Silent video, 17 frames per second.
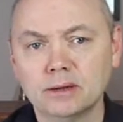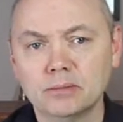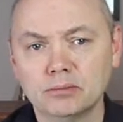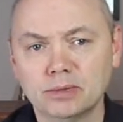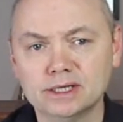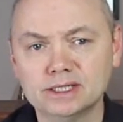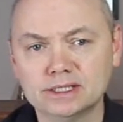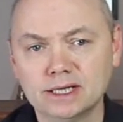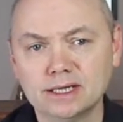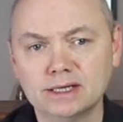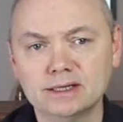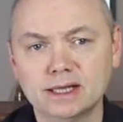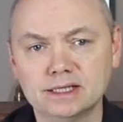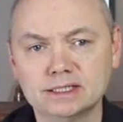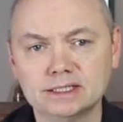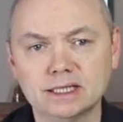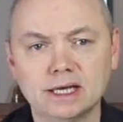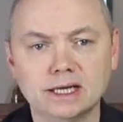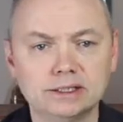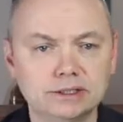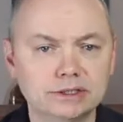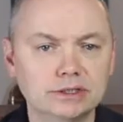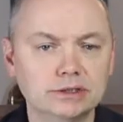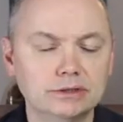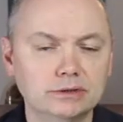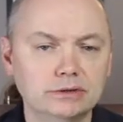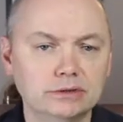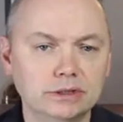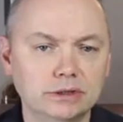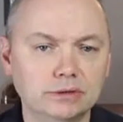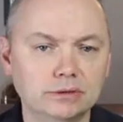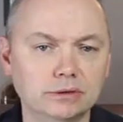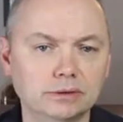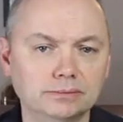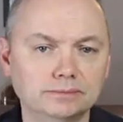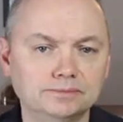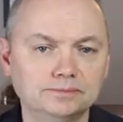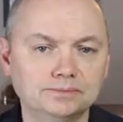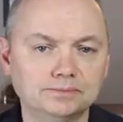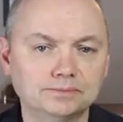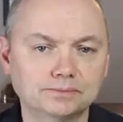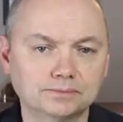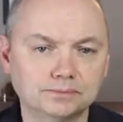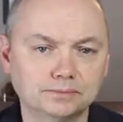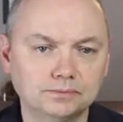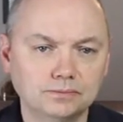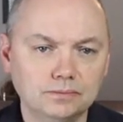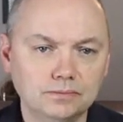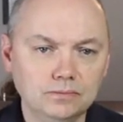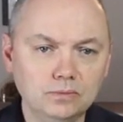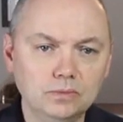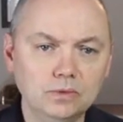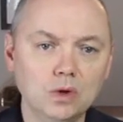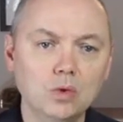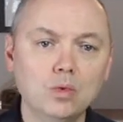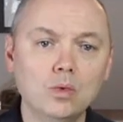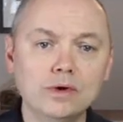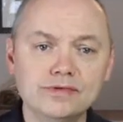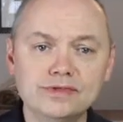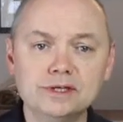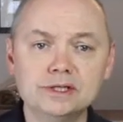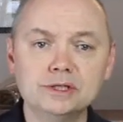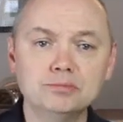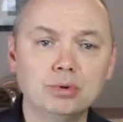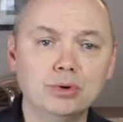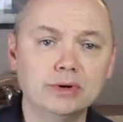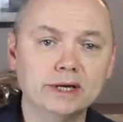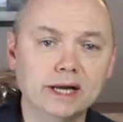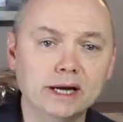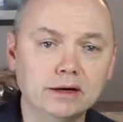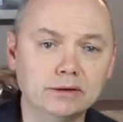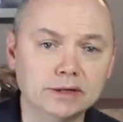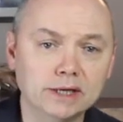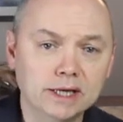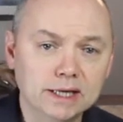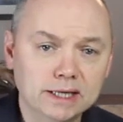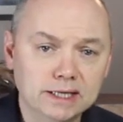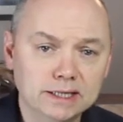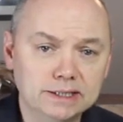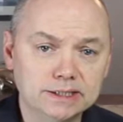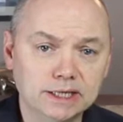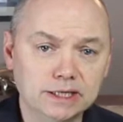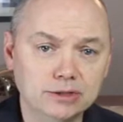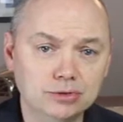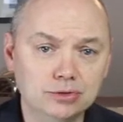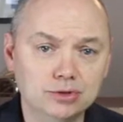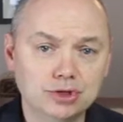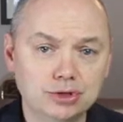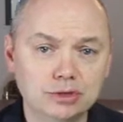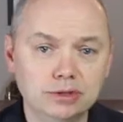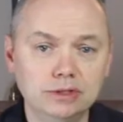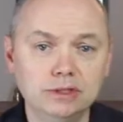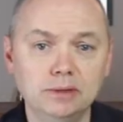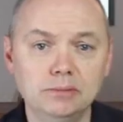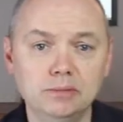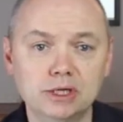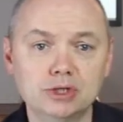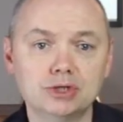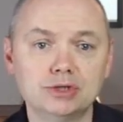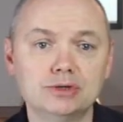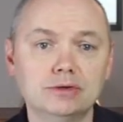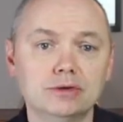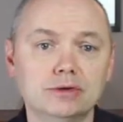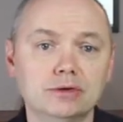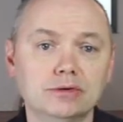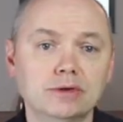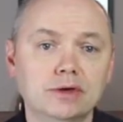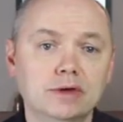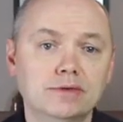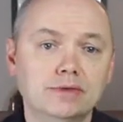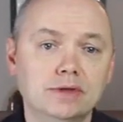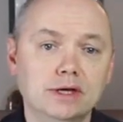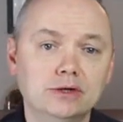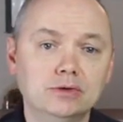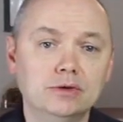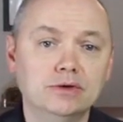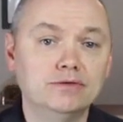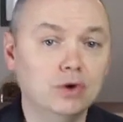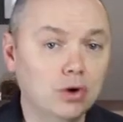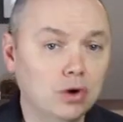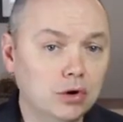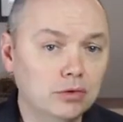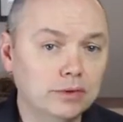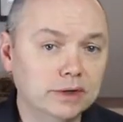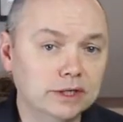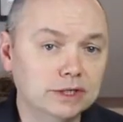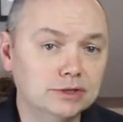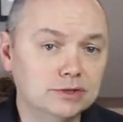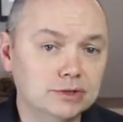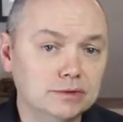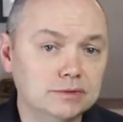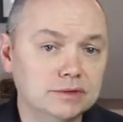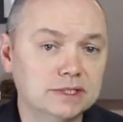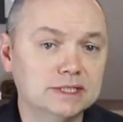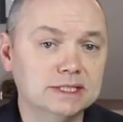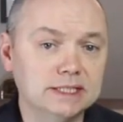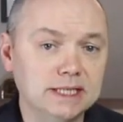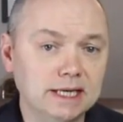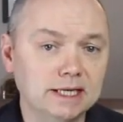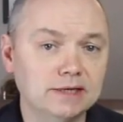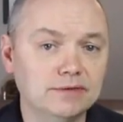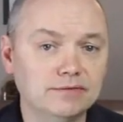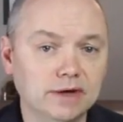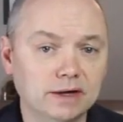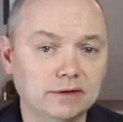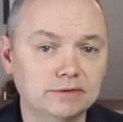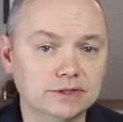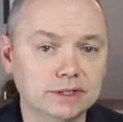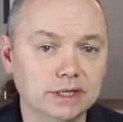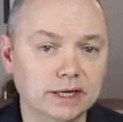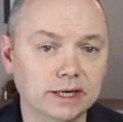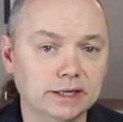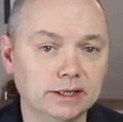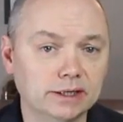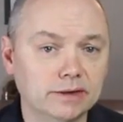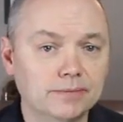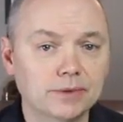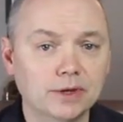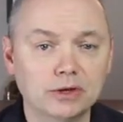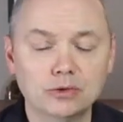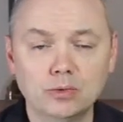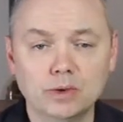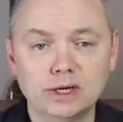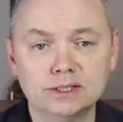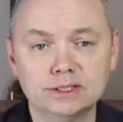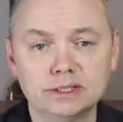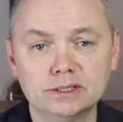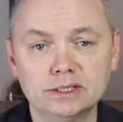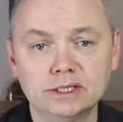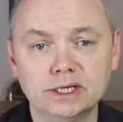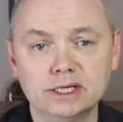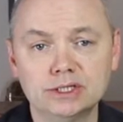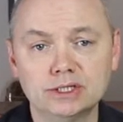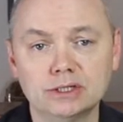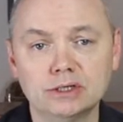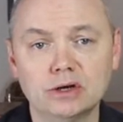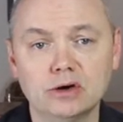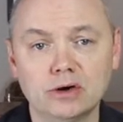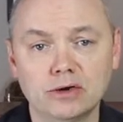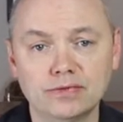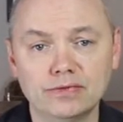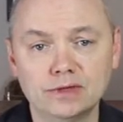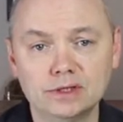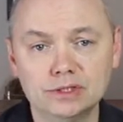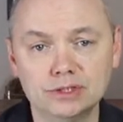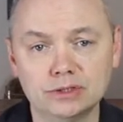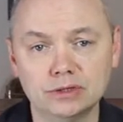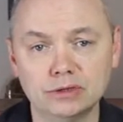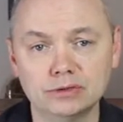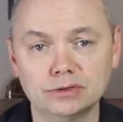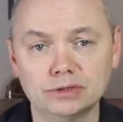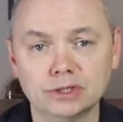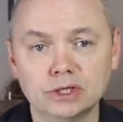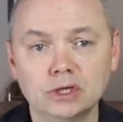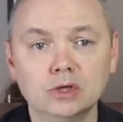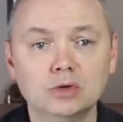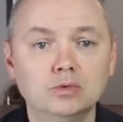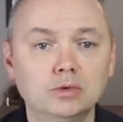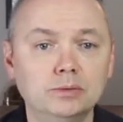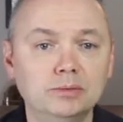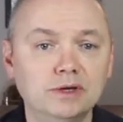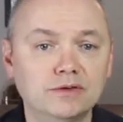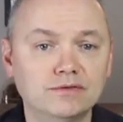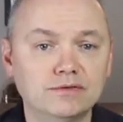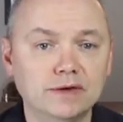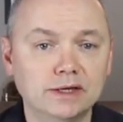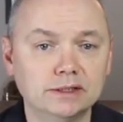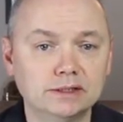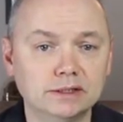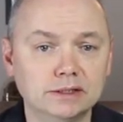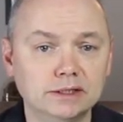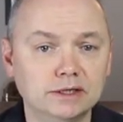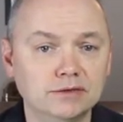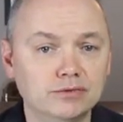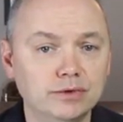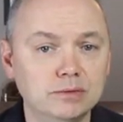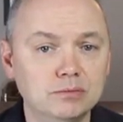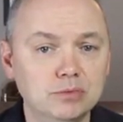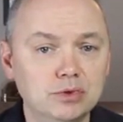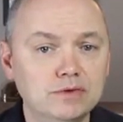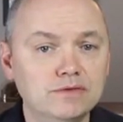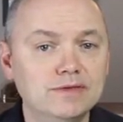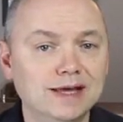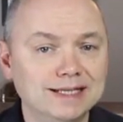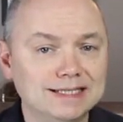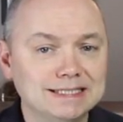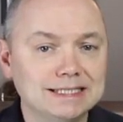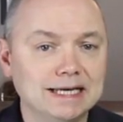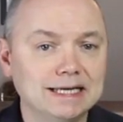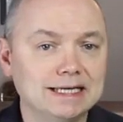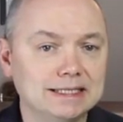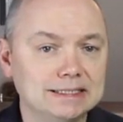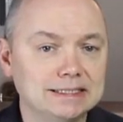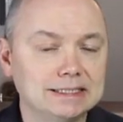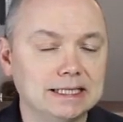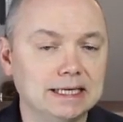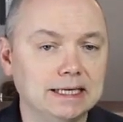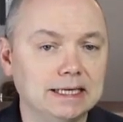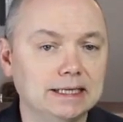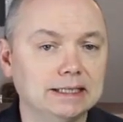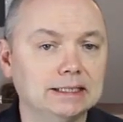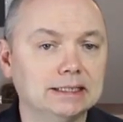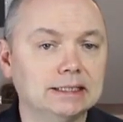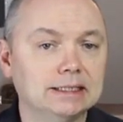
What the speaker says: by setting that slide just a little lower. One thing to point out is that you should make sure that you have already tuned the second valve slide. Otherwise, intonation on this note will be affected if we move that second slide